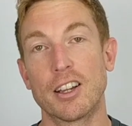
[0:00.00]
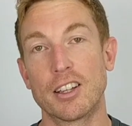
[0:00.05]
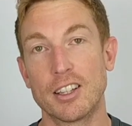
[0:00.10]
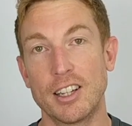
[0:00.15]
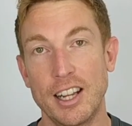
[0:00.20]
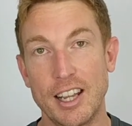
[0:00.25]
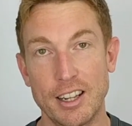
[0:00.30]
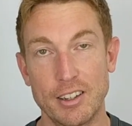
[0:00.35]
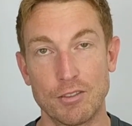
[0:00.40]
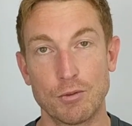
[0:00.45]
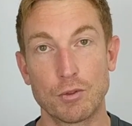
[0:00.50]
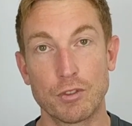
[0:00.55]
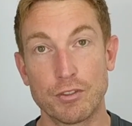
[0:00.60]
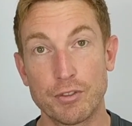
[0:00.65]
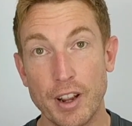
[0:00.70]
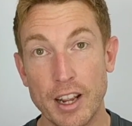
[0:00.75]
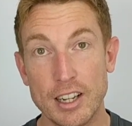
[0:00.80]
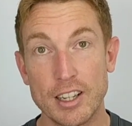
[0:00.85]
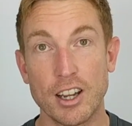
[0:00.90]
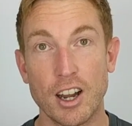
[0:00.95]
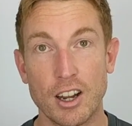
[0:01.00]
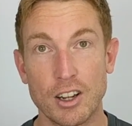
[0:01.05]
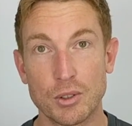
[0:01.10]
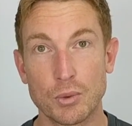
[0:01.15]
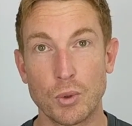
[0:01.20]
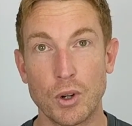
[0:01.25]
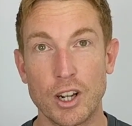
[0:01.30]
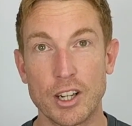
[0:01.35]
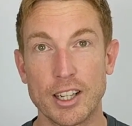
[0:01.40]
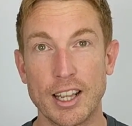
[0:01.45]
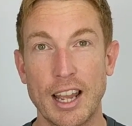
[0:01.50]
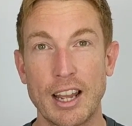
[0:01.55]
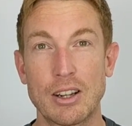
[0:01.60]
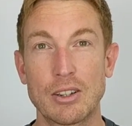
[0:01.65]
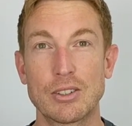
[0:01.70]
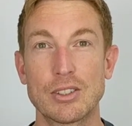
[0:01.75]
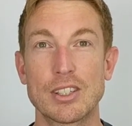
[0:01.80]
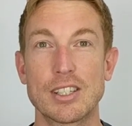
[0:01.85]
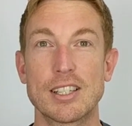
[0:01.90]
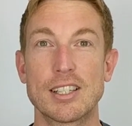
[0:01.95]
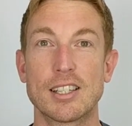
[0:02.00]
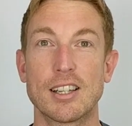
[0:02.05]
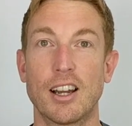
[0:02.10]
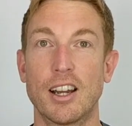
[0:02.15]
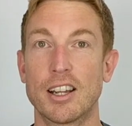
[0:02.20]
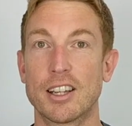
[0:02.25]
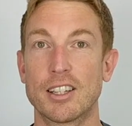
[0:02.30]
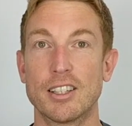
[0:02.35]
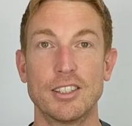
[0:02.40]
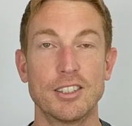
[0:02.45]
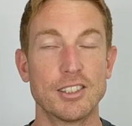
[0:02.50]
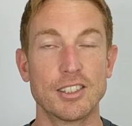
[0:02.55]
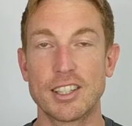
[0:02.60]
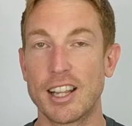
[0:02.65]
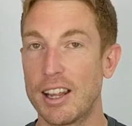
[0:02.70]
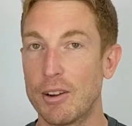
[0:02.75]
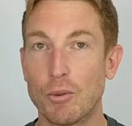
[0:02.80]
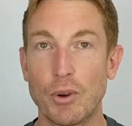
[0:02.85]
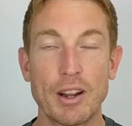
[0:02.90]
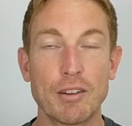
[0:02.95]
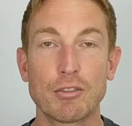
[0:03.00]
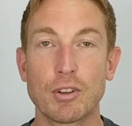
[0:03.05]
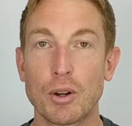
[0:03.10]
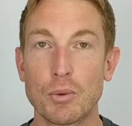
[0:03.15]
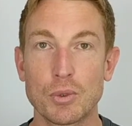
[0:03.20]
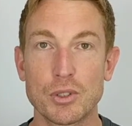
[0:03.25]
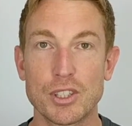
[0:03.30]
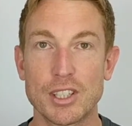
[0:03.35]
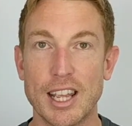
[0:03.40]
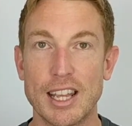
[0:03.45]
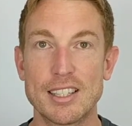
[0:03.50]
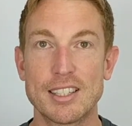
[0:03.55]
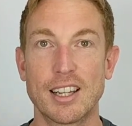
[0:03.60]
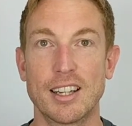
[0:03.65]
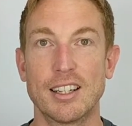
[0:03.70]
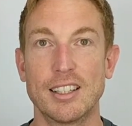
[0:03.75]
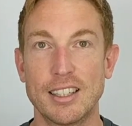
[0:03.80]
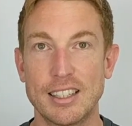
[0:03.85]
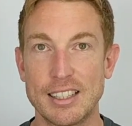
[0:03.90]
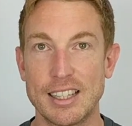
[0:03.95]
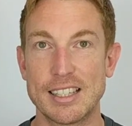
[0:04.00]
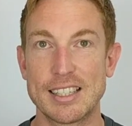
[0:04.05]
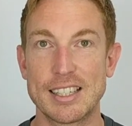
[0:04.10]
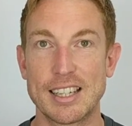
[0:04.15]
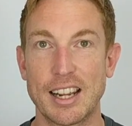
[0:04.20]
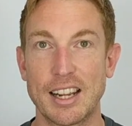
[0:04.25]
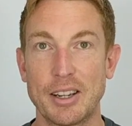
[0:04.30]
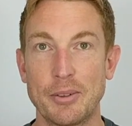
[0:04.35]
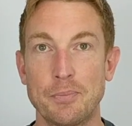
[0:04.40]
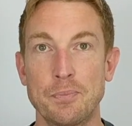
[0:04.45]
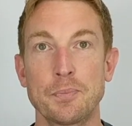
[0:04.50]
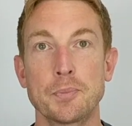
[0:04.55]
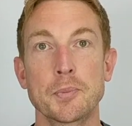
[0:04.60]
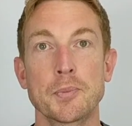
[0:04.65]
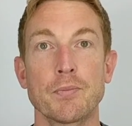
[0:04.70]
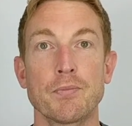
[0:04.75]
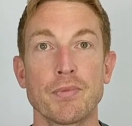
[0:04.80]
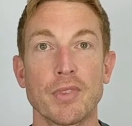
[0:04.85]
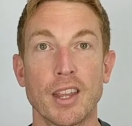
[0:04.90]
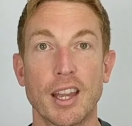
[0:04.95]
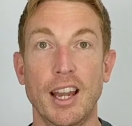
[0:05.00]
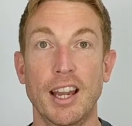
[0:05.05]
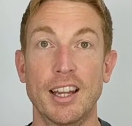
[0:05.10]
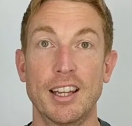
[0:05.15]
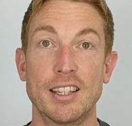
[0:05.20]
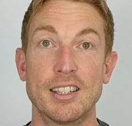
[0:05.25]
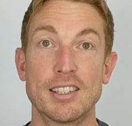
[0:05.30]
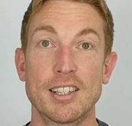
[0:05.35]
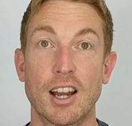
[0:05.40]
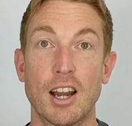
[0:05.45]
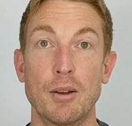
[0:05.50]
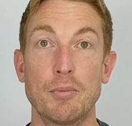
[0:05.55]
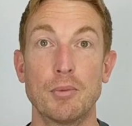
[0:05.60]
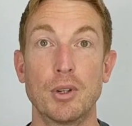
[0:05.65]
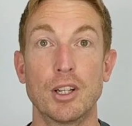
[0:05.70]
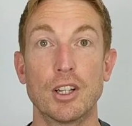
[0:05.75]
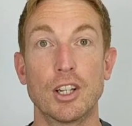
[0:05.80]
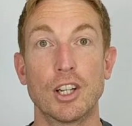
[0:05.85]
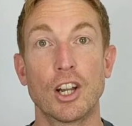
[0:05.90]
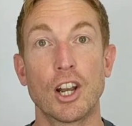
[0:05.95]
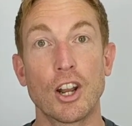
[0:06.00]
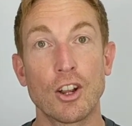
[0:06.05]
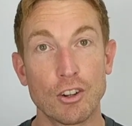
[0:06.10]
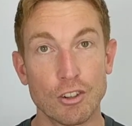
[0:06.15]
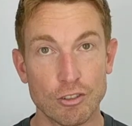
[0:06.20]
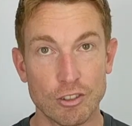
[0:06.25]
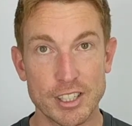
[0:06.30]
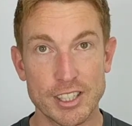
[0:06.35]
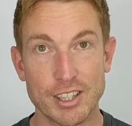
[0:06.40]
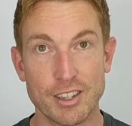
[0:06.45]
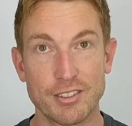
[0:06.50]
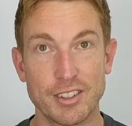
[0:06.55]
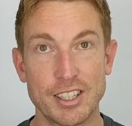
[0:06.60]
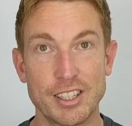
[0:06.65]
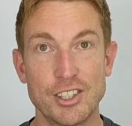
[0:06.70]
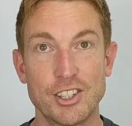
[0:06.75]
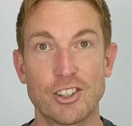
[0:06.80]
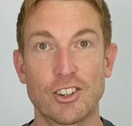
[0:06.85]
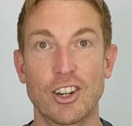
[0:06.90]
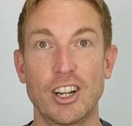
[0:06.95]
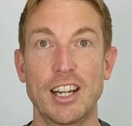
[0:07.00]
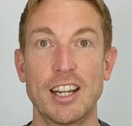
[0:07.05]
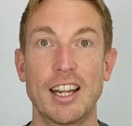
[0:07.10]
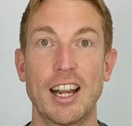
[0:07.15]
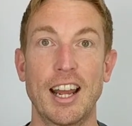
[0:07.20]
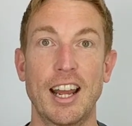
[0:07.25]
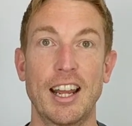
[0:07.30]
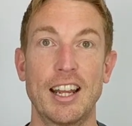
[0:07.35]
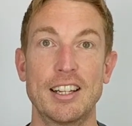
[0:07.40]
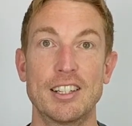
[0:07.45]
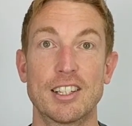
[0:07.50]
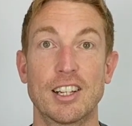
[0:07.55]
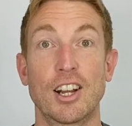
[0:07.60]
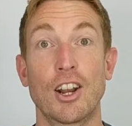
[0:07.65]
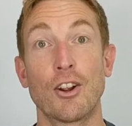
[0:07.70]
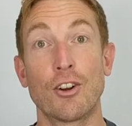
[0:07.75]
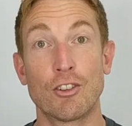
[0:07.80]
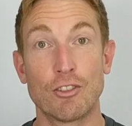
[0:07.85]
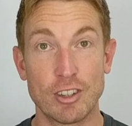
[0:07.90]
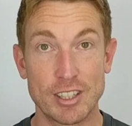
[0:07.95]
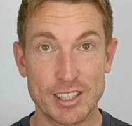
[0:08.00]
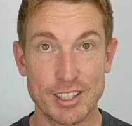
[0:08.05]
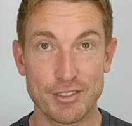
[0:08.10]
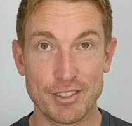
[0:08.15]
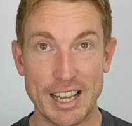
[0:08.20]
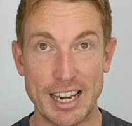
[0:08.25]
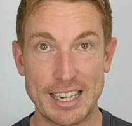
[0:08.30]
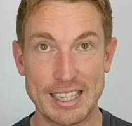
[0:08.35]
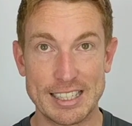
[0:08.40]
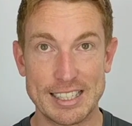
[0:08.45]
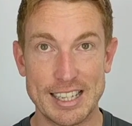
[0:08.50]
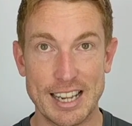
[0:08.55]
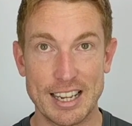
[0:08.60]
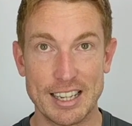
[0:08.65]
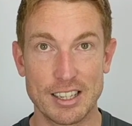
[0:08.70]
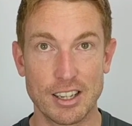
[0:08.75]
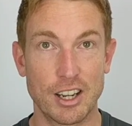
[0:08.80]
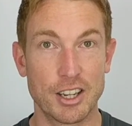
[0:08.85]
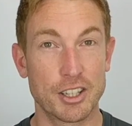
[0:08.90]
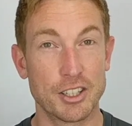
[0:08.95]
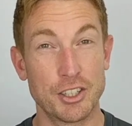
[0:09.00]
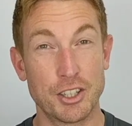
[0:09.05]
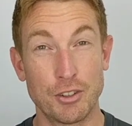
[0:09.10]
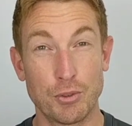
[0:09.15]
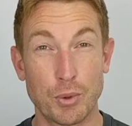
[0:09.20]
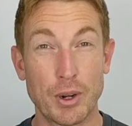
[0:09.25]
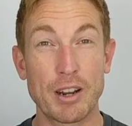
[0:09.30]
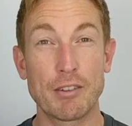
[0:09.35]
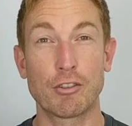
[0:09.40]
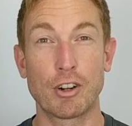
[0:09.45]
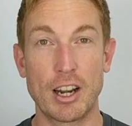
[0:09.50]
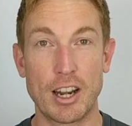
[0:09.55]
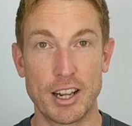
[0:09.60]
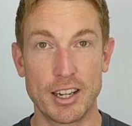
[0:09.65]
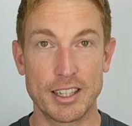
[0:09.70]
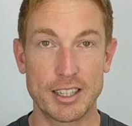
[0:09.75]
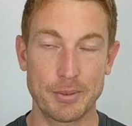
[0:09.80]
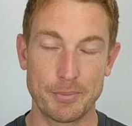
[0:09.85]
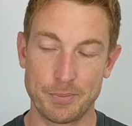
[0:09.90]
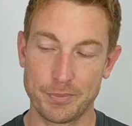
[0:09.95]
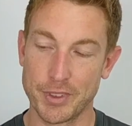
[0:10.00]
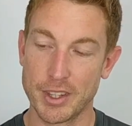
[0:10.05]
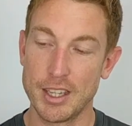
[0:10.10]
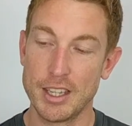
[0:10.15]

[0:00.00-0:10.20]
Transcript: I can hit fairly hard workouts. I can get whatever I want to get done in this day. And I'm at a lower risk of injury and a lower risk of getting sick. I can do whatever I like.